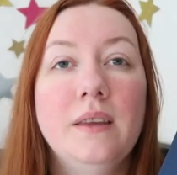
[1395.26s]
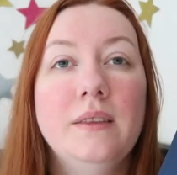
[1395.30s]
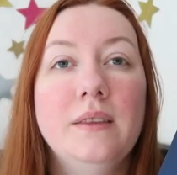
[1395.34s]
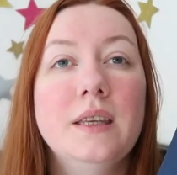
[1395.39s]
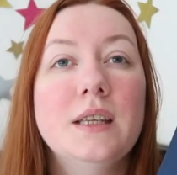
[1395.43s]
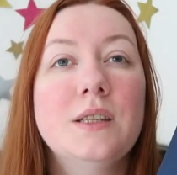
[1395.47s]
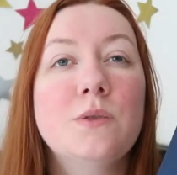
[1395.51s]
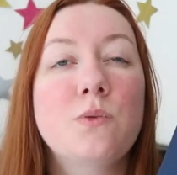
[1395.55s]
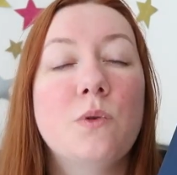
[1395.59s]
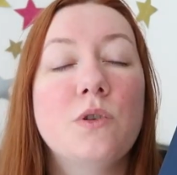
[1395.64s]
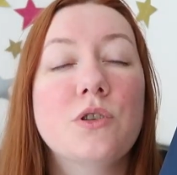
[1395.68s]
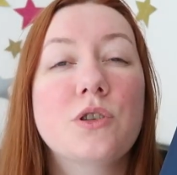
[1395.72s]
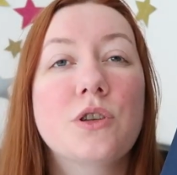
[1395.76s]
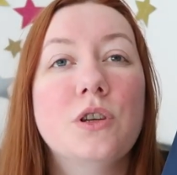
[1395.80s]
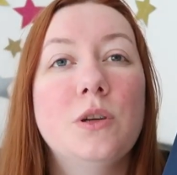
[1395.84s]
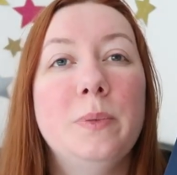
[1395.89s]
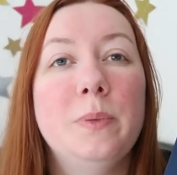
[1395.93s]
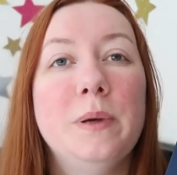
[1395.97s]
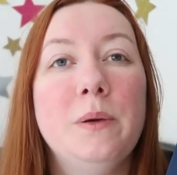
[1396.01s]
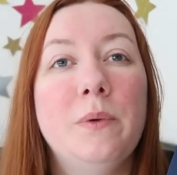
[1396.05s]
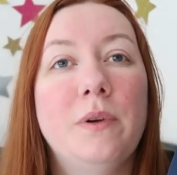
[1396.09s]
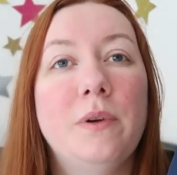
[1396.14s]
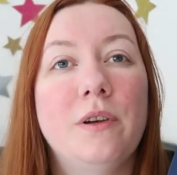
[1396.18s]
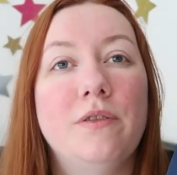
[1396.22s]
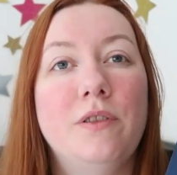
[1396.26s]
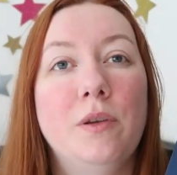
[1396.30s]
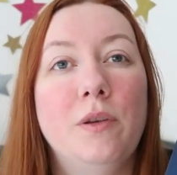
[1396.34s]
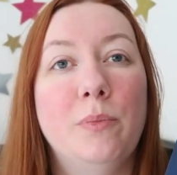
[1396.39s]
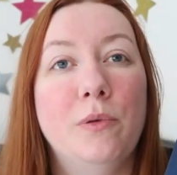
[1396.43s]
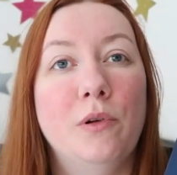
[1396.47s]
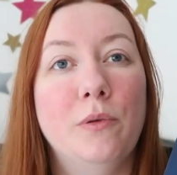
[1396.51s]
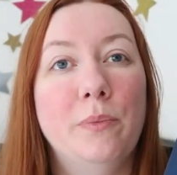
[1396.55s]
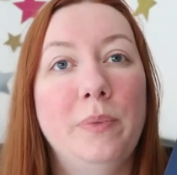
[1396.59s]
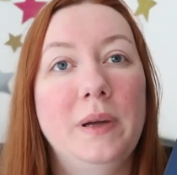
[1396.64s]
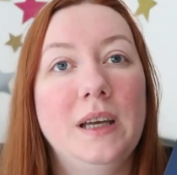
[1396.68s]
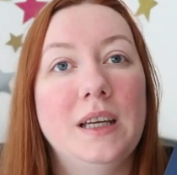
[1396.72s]
This was going to be one of the
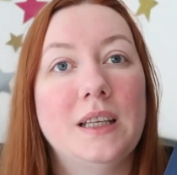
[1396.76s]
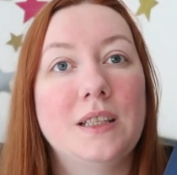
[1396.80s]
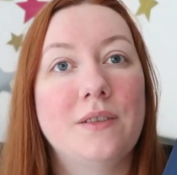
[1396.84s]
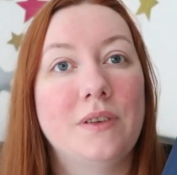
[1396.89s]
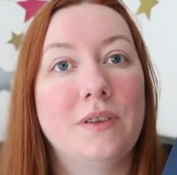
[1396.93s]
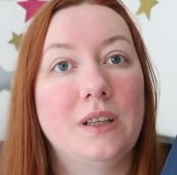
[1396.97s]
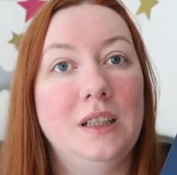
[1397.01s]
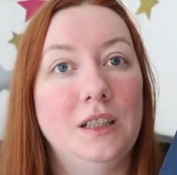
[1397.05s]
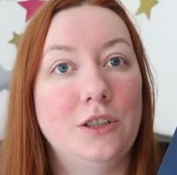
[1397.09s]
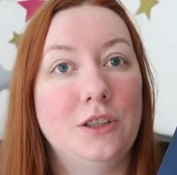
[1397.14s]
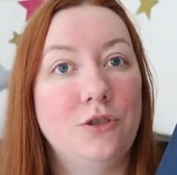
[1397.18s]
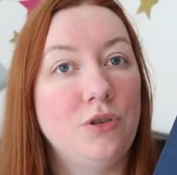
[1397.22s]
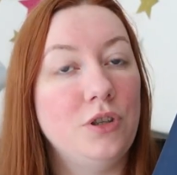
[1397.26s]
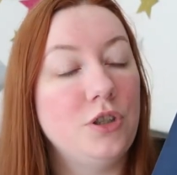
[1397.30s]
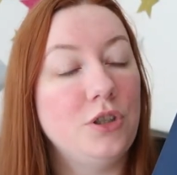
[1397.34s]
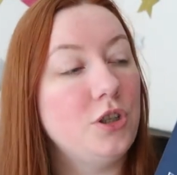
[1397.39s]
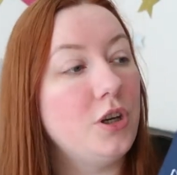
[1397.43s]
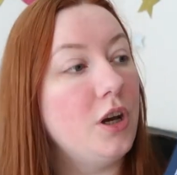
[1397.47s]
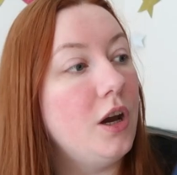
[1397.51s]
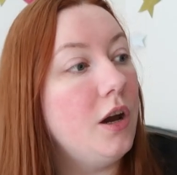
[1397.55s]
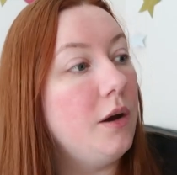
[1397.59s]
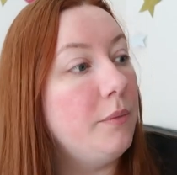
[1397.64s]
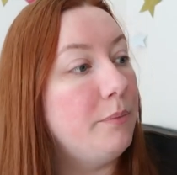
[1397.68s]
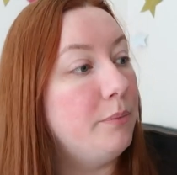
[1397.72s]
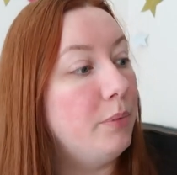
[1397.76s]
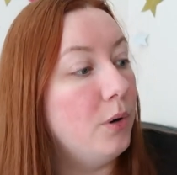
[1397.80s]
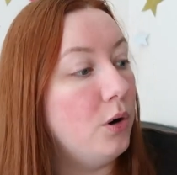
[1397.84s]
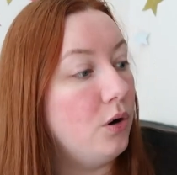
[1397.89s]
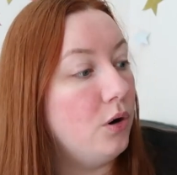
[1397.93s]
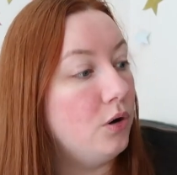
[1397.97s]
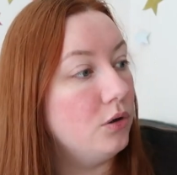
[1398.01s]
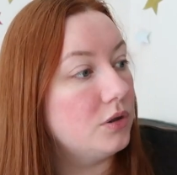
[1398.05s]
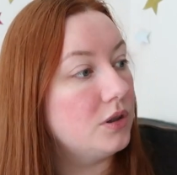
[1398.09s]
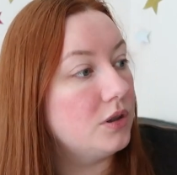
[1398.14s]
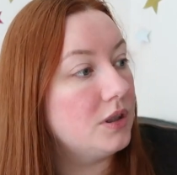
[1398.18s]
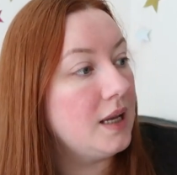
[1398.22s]
book picks for Cliterature,
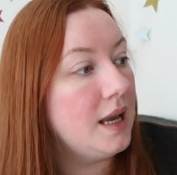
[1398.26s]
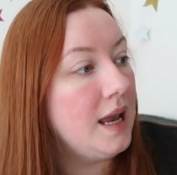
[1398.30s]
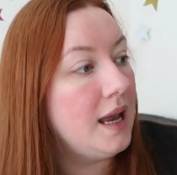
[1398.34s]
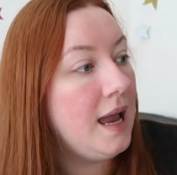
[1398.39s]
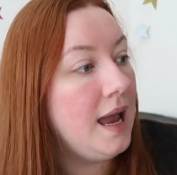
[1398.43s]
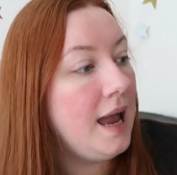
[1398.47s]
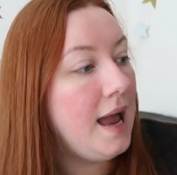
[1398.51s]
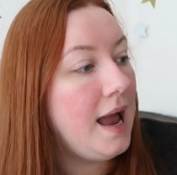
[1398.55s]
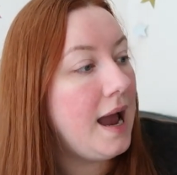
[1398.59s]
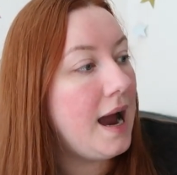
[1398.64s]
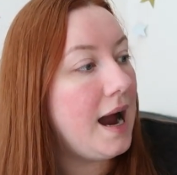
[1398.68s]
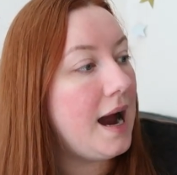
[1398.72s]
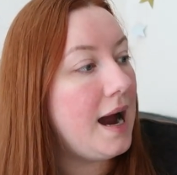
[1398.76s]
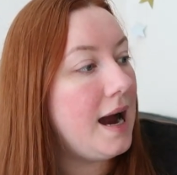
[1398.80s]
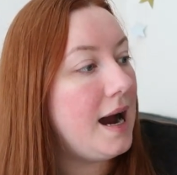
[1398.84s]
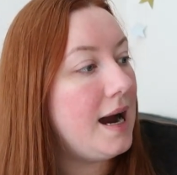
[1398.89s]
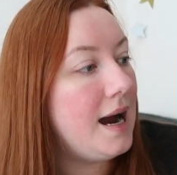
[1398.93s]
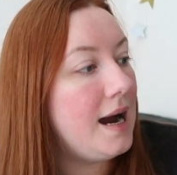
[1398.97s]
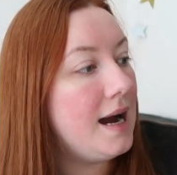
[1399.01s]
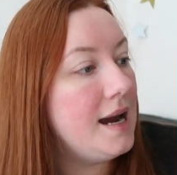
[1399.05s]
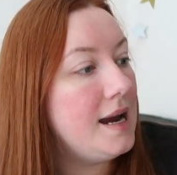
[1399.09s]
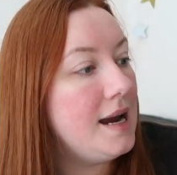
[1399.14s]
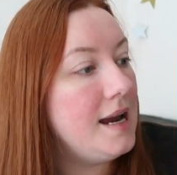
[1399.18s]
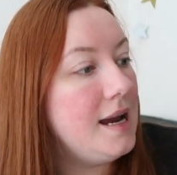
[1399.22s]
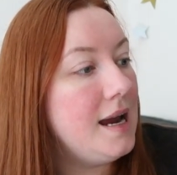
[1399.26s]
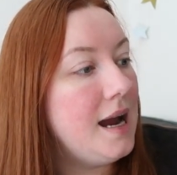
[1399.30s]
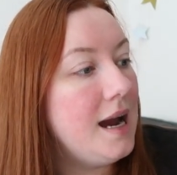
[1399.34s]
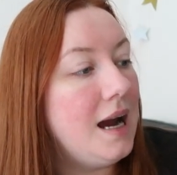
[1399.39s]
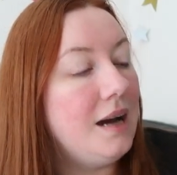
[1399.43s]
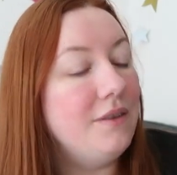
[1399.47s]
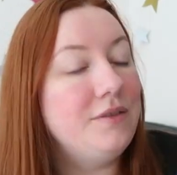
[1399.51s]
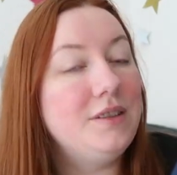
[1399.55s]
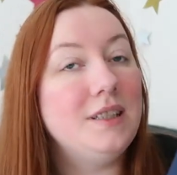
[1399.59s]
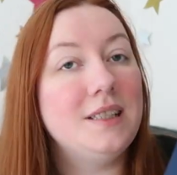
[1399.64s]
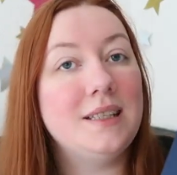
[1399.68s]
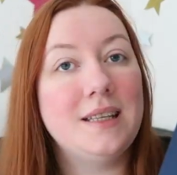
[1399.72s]
but I
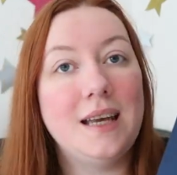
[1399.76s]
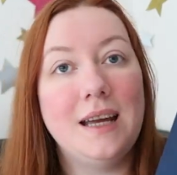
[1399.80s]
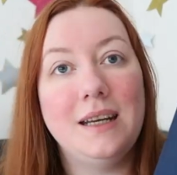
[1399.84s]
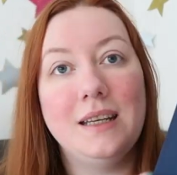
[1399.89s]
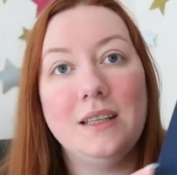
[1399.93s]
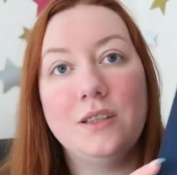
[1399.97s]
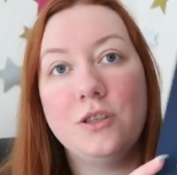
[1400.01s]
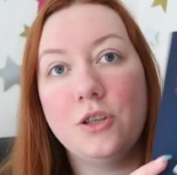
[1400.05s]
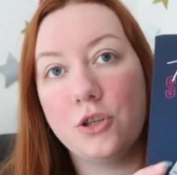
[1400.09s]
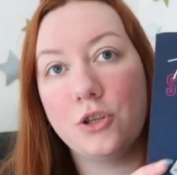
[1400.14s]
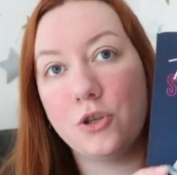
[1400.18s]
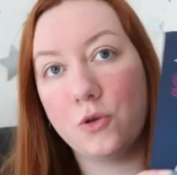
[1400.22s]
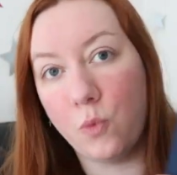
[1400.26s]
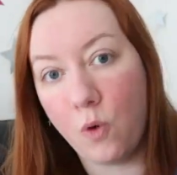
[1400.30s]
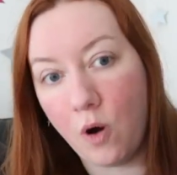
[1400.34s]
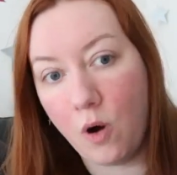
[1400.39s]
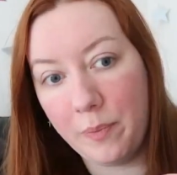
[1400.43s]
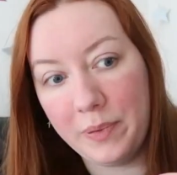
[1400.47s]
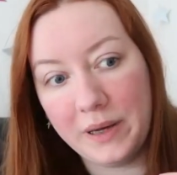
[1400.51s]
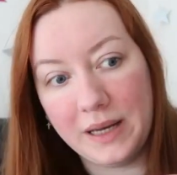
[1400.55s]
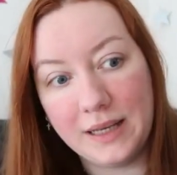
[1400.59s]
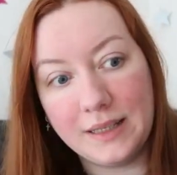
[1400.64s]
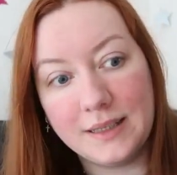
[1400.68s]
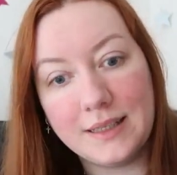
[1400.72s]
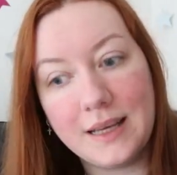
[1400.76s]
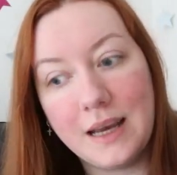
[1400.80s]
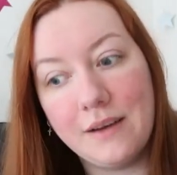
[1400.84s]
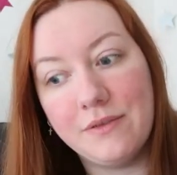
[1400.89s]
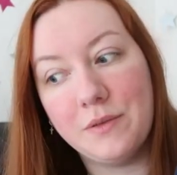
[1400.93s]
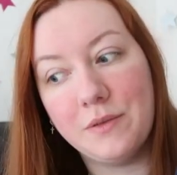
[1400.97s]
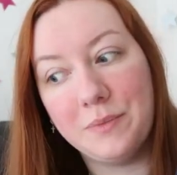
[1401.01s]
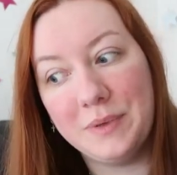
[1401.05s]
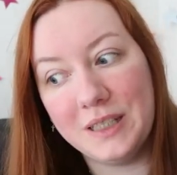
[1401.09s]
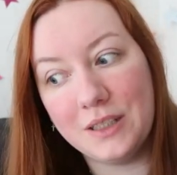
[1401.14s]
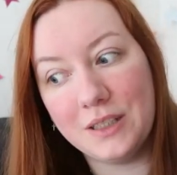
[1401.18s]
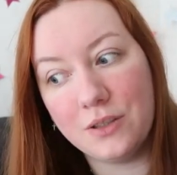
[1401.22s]
have decided to swap it
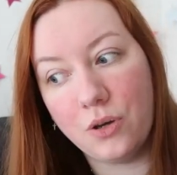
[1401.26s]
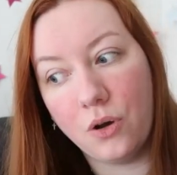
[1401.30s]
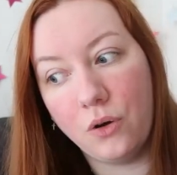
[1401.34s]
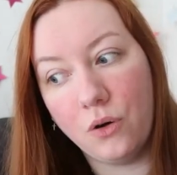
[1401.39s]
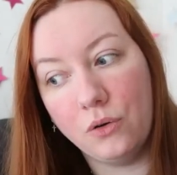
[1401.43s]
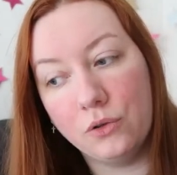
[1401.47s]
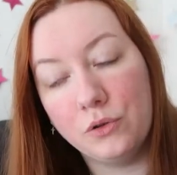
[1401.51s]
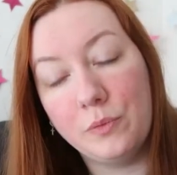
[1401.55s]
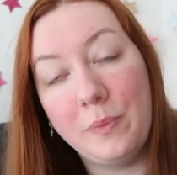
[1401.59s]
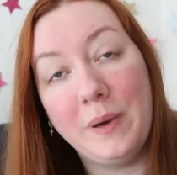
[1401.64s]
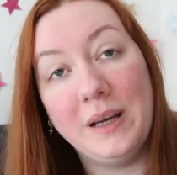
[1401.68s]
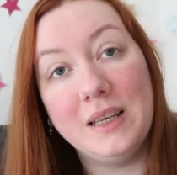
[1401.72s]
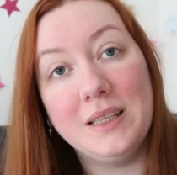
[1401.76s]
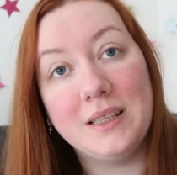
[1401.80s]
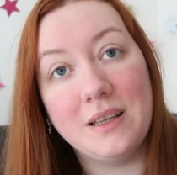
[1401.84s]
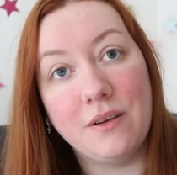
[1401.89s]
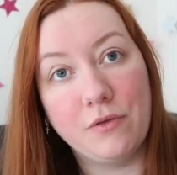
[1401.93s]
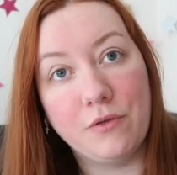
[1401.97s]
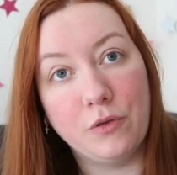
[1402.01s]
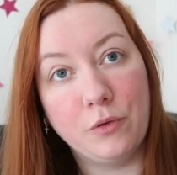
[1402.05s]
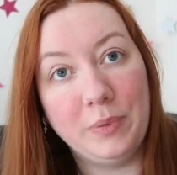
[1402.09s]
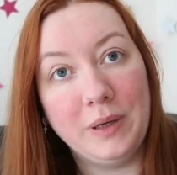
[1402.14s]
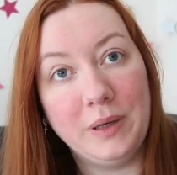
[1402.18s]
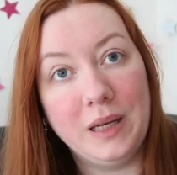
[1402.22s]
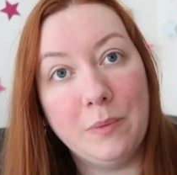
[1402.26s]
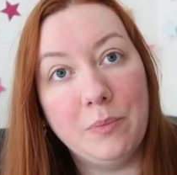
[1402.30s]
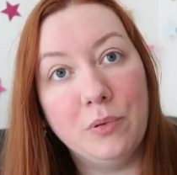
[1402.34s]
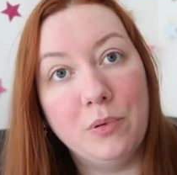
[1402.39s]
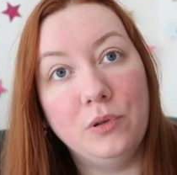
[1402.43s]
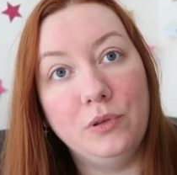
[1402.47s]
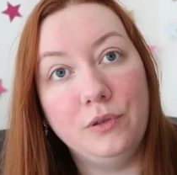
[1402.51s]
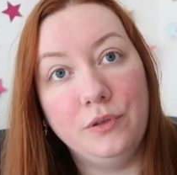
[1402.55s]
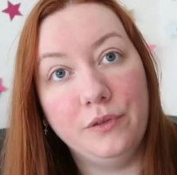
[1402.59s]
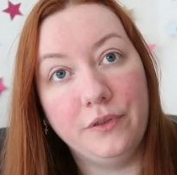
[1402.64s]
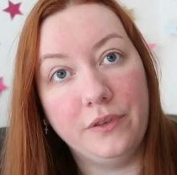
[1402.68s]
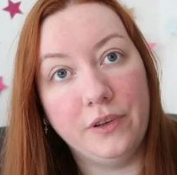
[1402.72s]
after being told by several
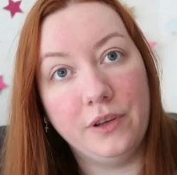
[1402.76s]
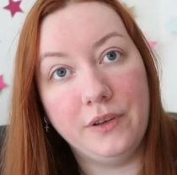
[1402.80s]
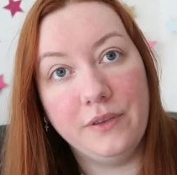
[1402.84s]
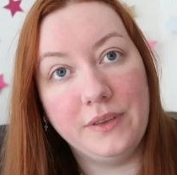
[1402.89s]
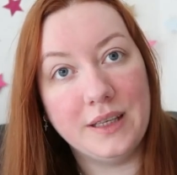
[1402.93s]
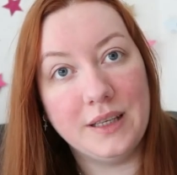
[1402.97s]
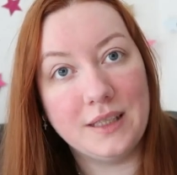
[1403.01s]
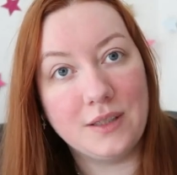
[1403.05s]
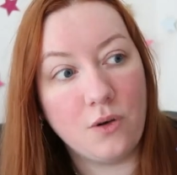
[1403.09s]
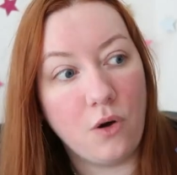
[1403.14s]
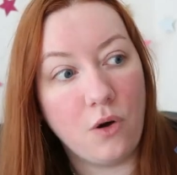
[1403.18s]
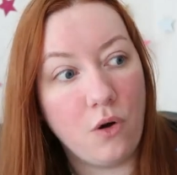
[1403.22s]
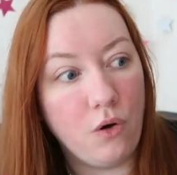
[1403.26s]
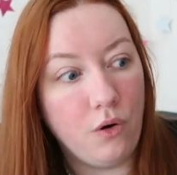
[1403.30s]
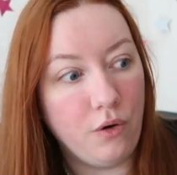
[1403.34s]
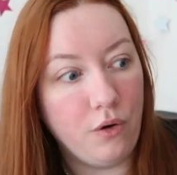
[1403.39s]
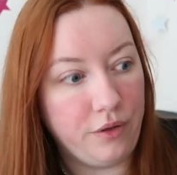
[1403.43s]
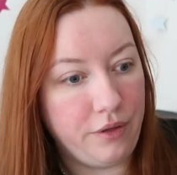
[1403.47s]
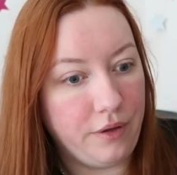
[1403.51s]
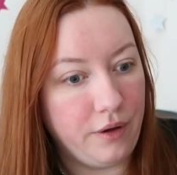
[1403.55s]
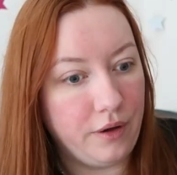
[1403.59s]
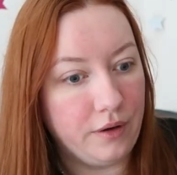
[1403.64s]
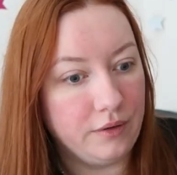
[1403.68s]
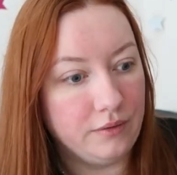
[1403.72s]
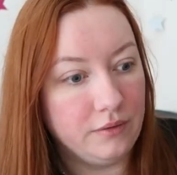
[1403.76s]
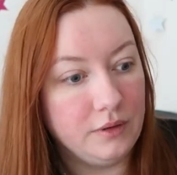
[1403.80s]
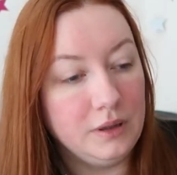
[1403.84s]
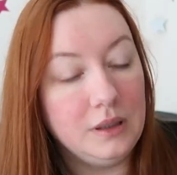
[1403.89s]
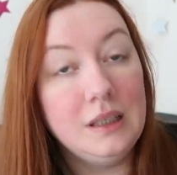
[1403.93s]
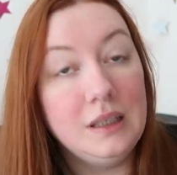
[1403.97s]
people that this author